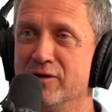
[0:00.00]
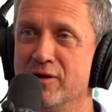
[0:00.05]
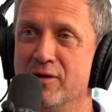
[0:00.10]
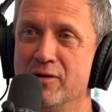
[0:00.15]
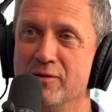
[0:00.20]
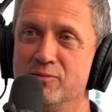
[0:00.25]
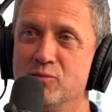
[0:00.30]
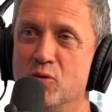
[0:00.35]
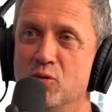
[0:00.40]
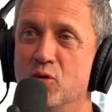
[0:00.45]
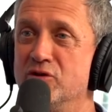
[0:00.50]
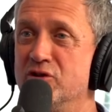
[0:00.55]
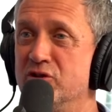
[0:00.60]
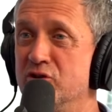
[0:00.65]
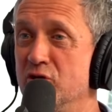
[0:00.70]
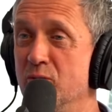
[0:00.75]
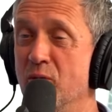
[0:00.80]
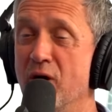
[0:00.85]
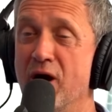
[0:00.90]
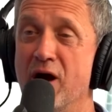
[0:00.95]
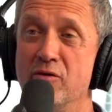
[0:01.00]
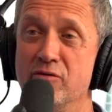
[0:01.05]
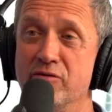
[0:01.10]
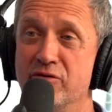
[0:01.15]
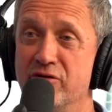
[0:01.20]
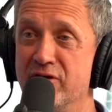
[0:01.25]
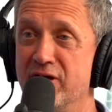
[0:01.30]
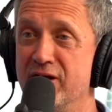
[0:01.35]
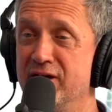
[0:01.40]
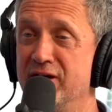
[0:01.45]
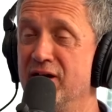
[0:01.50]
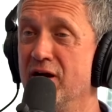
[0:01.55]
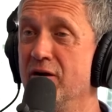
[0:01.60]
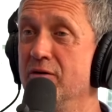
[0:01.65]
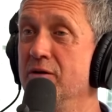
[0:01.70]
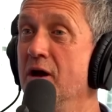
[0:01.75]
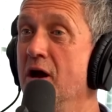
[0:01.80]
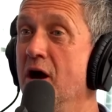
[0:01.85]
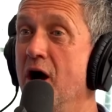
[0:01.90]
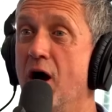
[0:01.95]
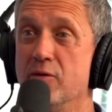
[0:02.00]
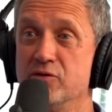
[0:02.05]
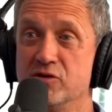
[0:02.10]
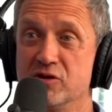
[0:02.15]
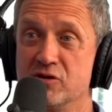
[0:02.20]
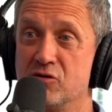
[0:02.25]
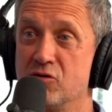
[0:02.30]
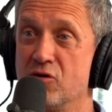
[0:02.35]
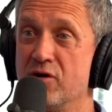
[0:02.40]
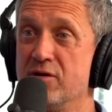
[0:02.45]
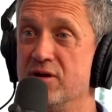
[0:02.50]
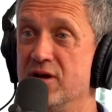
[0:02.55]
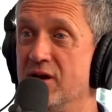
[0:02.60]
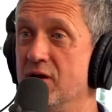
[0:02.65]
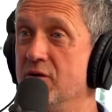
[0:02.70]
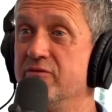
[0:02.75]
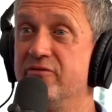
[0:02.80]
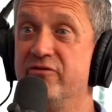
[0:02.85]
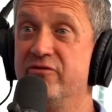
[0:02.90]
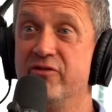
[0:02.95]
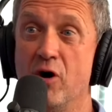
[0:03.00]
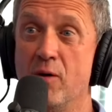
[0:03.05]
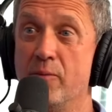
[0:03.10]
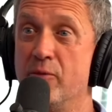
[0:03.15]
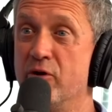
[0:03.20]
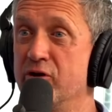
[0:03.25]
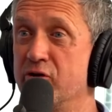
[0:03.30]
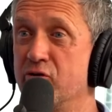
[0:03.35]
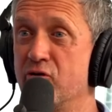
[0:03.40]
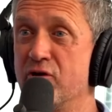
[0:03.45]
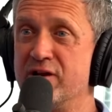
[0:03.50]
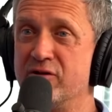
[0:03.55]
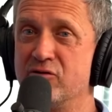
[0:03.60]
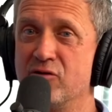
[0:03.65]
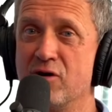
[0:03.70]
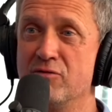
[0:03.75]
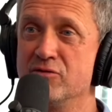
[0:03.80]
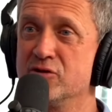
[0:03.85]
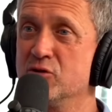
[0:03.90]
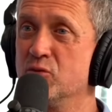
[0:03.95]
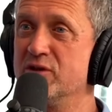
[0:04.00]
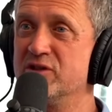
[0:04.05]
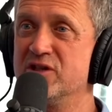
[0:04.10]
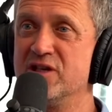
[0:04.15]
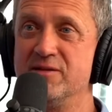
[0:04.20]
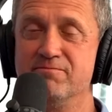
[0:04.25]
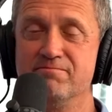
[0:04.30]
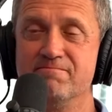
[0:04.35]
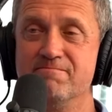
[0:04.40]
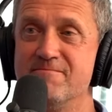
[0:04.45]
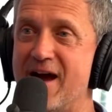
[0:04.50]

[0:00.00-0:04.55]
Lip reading: I wanted to do my own thing. I was a farmer and a greengrocer, which he